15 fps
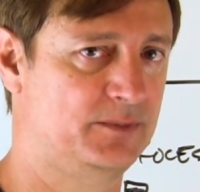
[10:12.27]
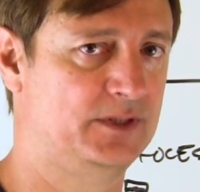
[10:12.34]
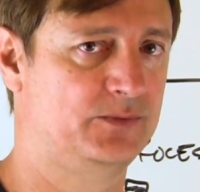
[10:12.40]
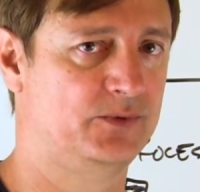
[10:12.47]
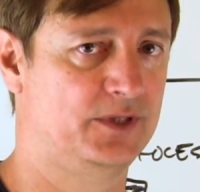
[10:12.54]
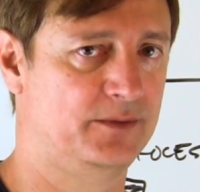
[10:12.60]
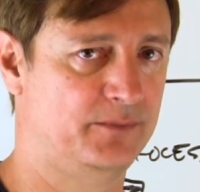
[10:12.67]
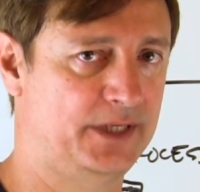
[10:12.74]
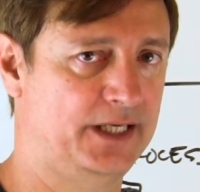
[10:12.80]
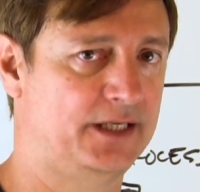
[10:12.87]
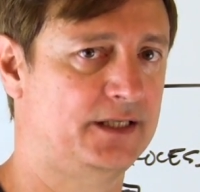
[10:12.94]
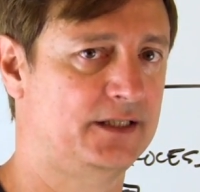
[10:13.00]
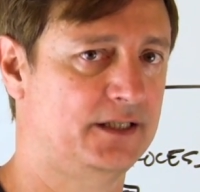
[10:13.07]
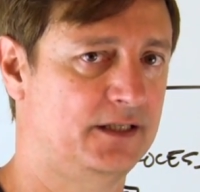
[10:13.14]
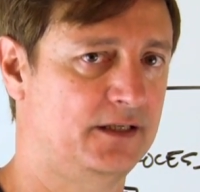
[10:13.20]
between
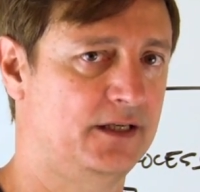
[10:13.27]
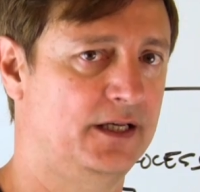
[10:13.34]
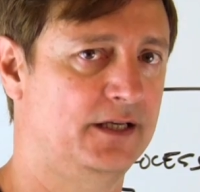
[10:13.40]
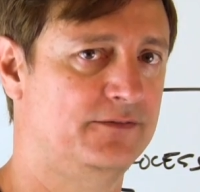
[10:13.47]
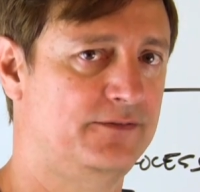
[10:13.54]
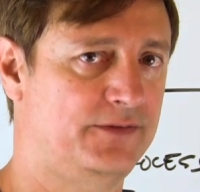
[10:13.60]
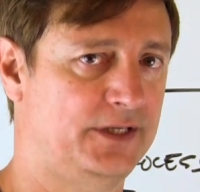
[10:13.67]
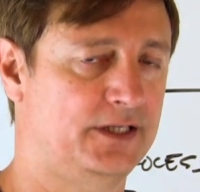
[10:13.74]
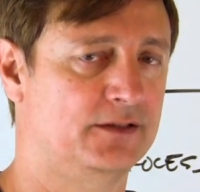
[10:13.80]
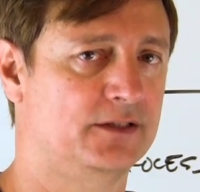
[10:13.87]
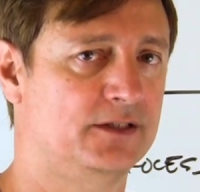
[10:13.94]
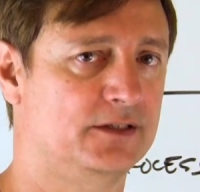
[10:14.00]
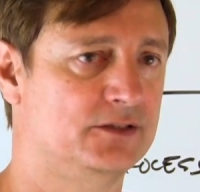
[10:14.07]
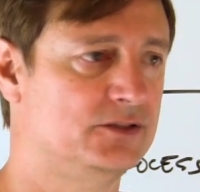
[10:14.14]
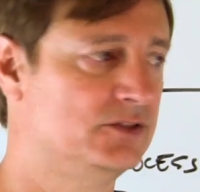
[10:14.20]
making and
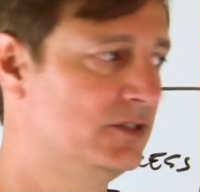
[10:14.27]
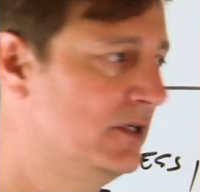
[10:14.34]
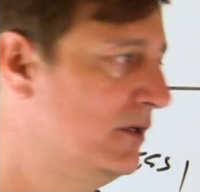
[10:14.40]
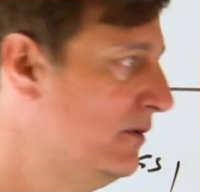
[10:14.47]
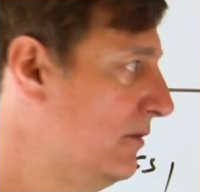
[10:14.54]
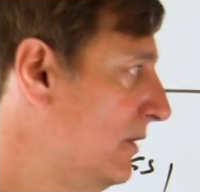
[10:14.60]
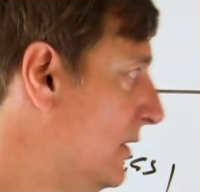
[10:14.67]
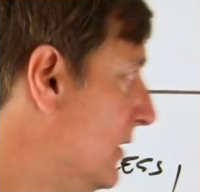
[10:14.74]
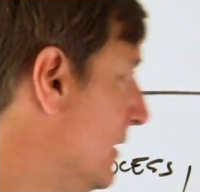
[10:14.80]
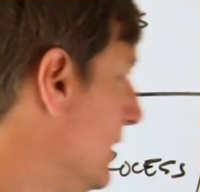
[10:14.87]
failing. So